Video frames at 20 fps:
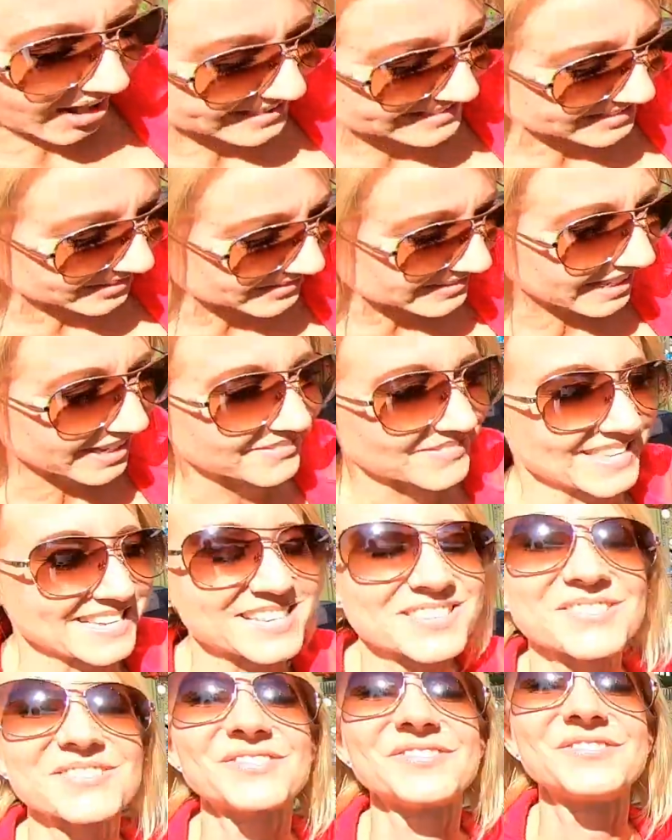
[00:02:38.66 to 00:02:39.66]
also love
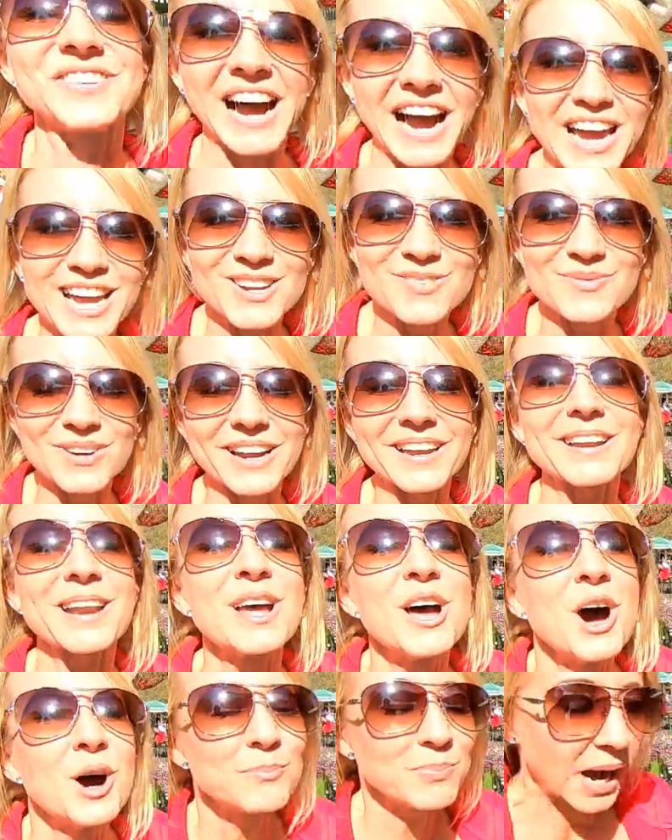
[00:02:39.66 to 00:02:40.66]
this vibrant
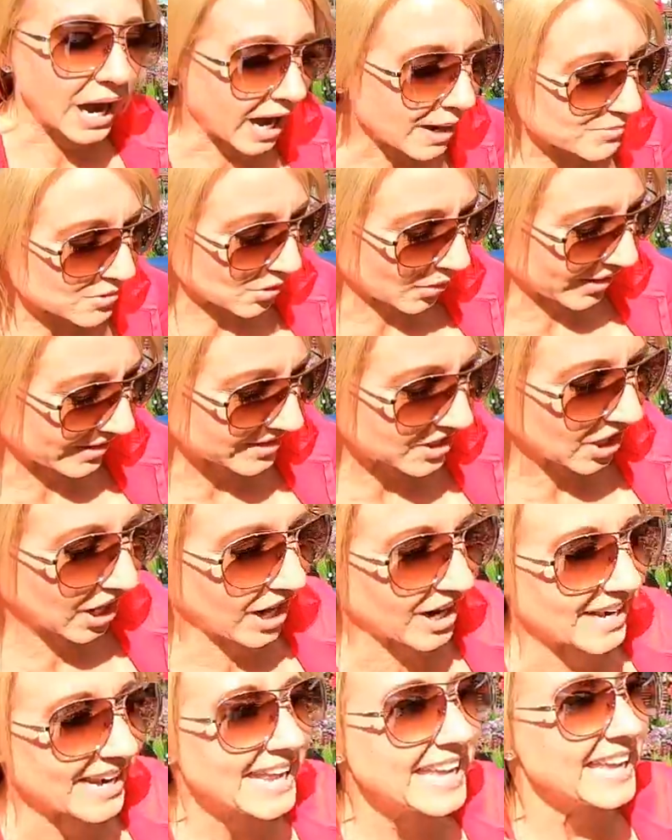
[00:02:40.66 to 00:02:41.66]
popcorn
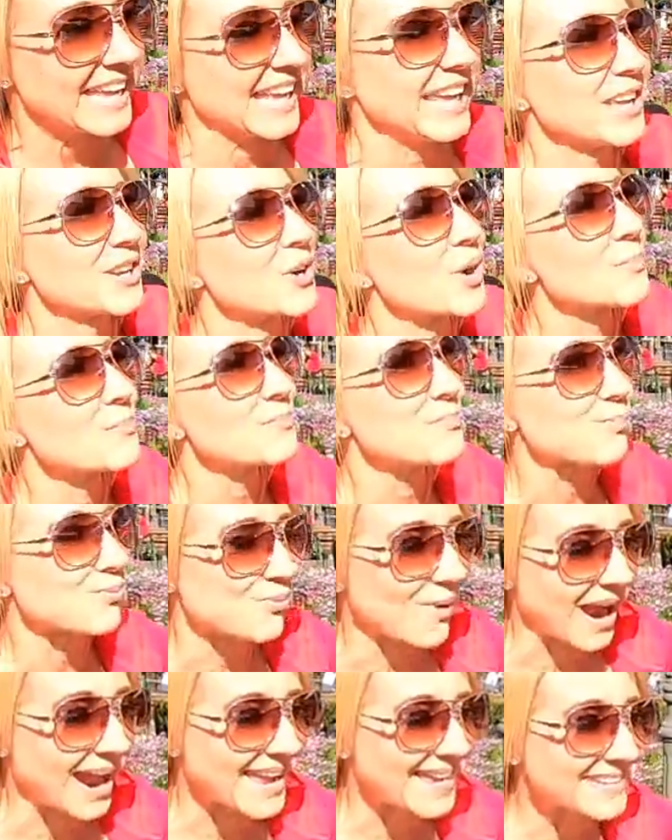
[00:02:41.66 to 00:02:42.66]
cart in
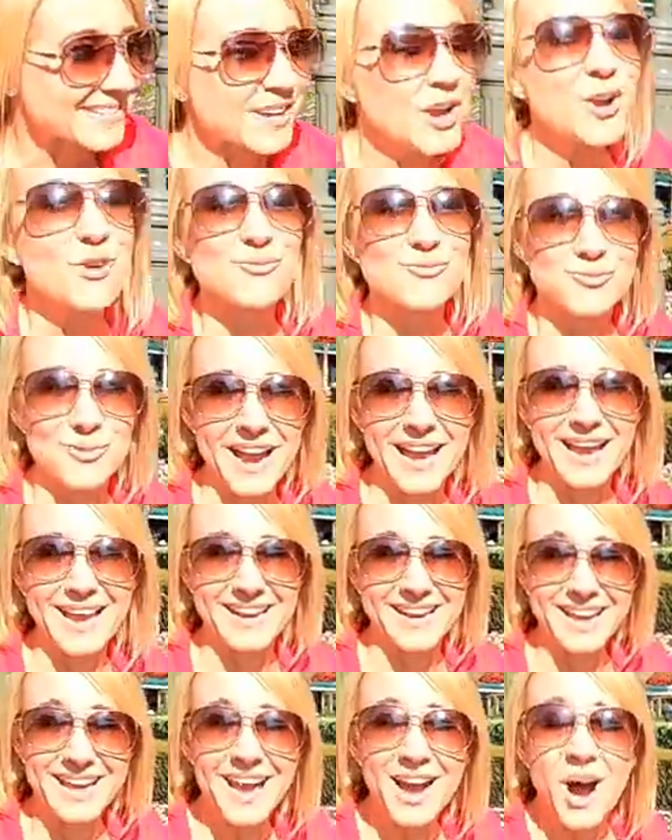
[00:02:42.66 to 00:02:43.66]
bright
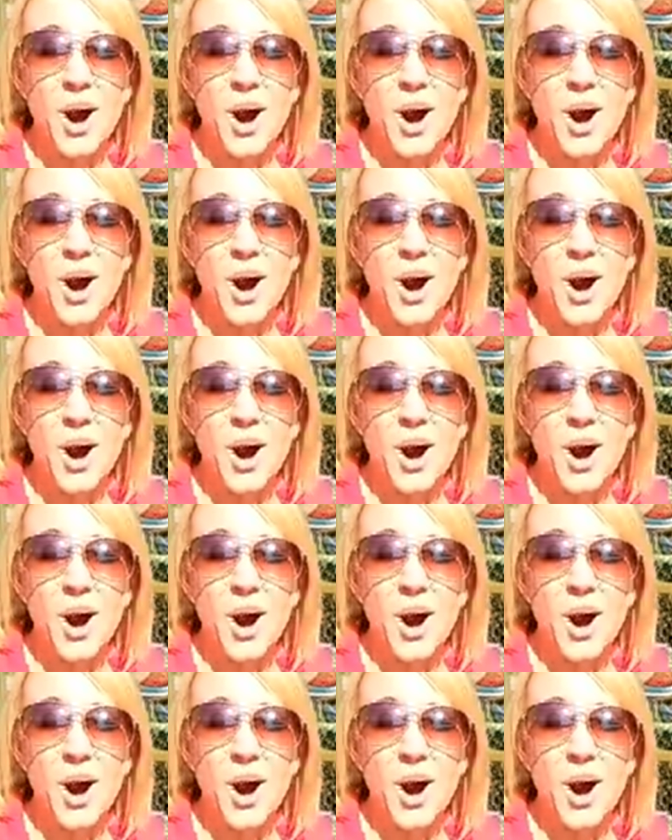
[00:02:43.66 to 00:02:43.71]
red.